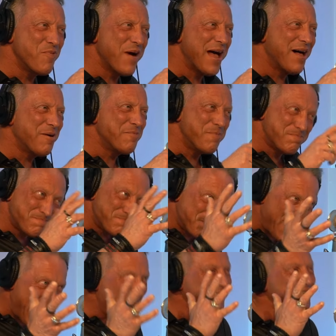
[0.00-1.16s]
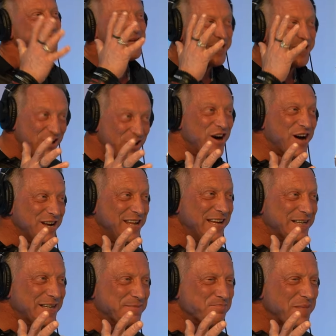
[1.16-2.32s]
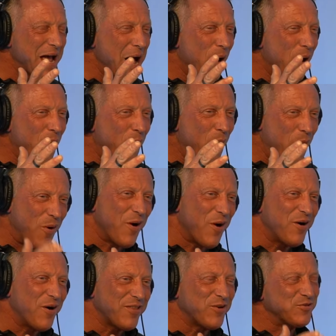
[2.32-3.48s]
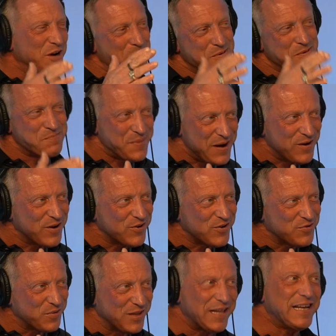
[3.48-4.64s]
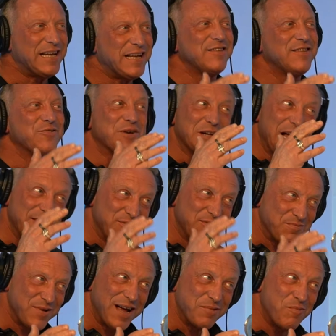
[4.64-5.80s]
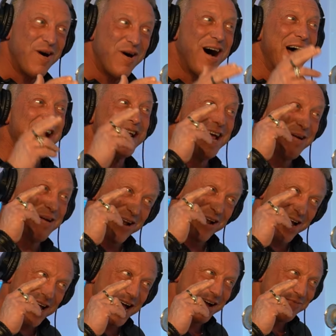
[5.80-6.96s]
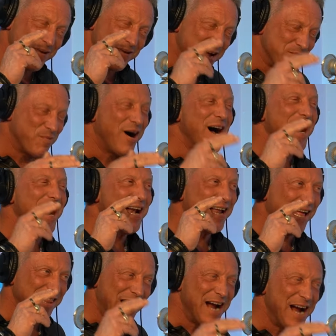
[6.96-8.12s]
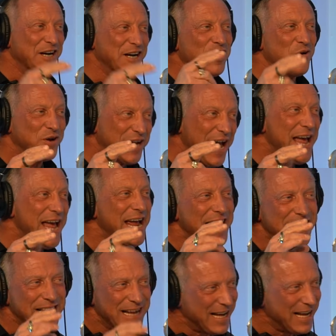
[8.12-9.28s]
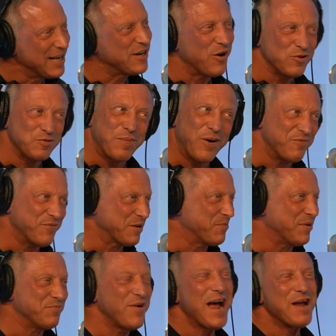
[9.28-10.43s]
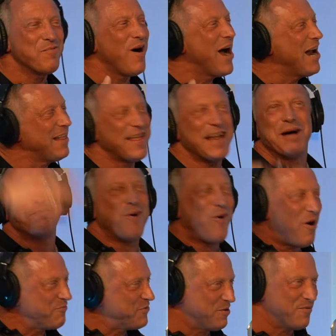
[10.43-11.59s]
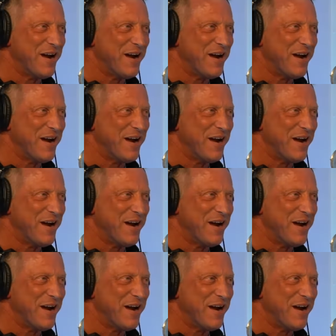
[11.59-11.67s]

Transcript: well possibly could. Yeah. Or those couple beers will lead to a glass of red wine. And when I have red wine, a line of cocaine goes perfect with uh, red wine, and then I'm off to the